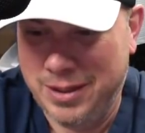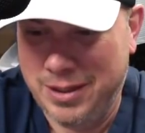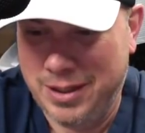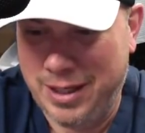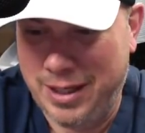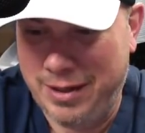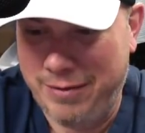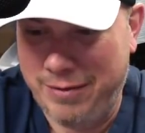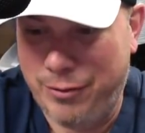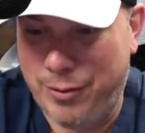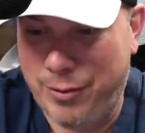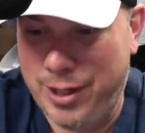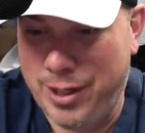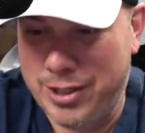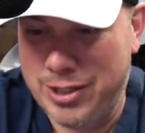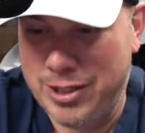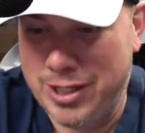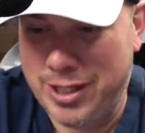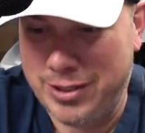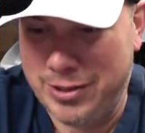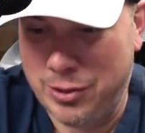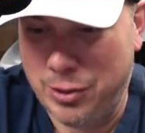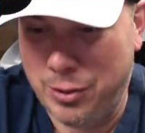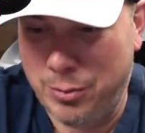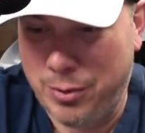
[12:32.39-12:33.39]
I haven't reached
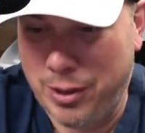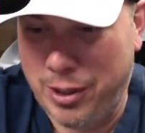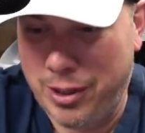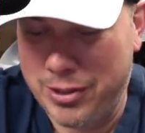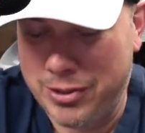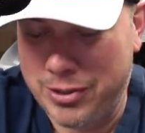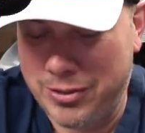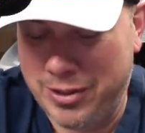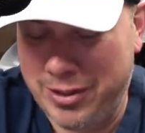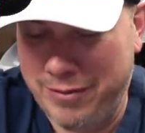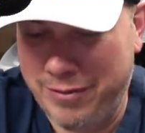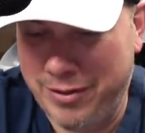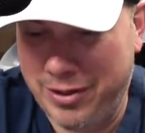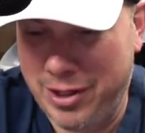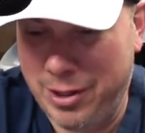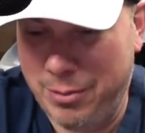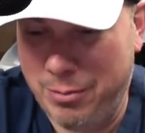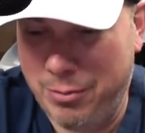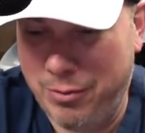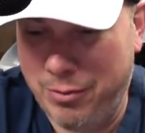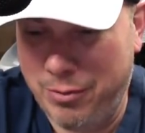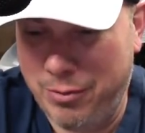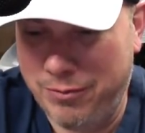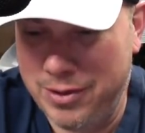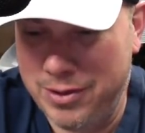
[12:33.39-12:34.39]
out to them, but I also have a
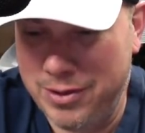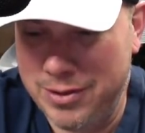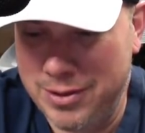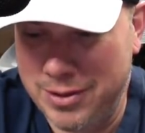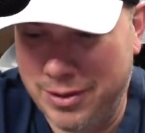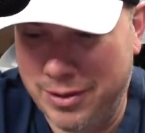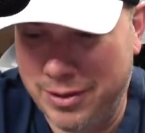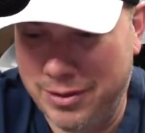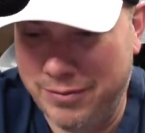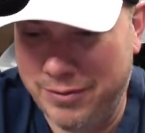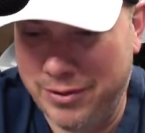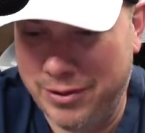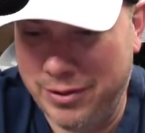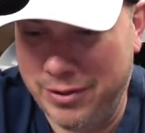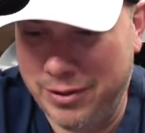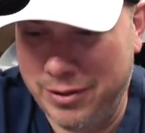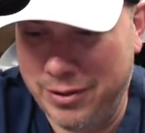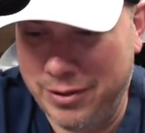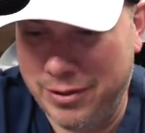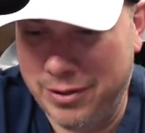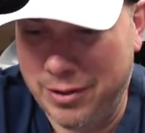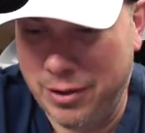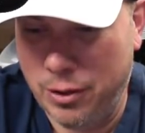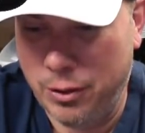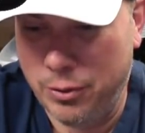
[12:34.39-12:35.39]
couple of friends that live in
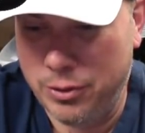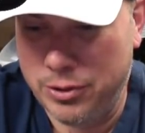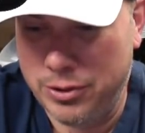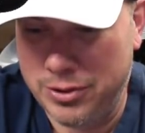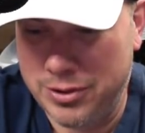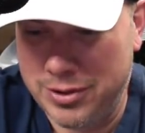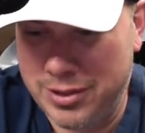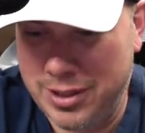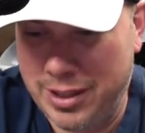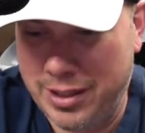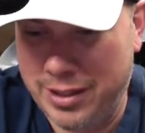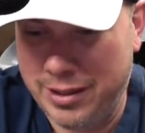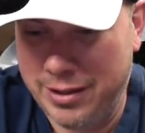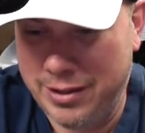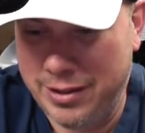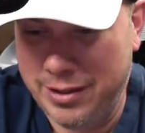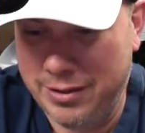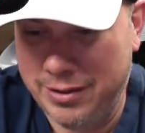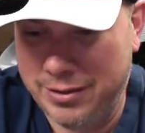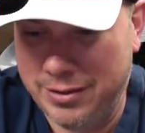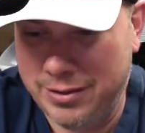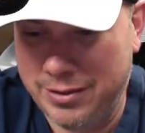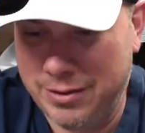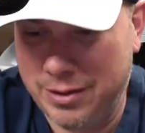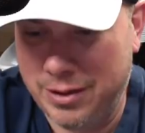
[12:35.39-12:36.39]
Oceanside
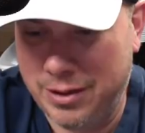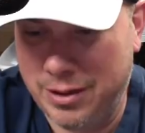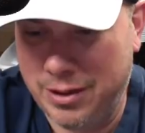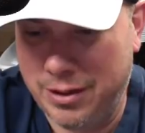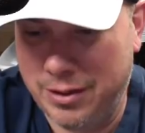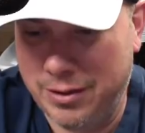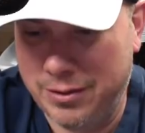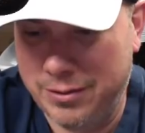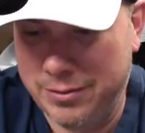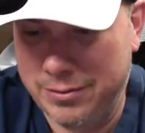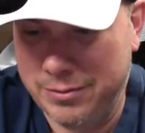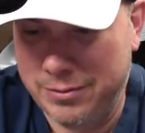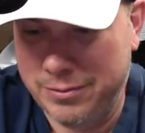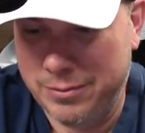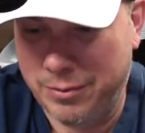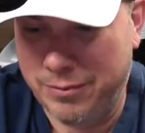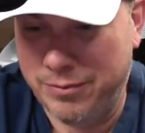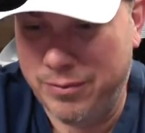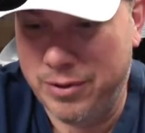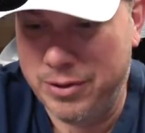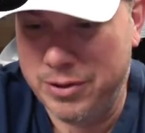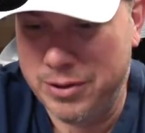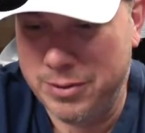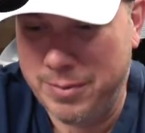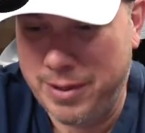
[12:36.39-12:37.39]
that were
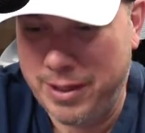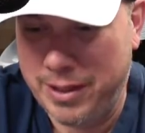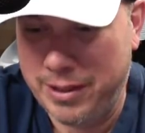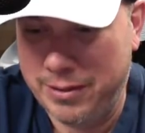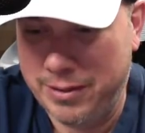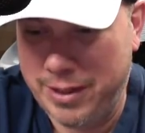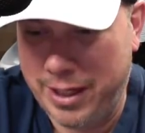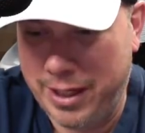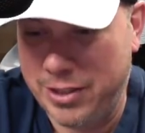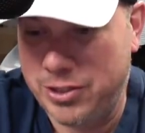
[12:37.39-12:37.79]
friends of mine.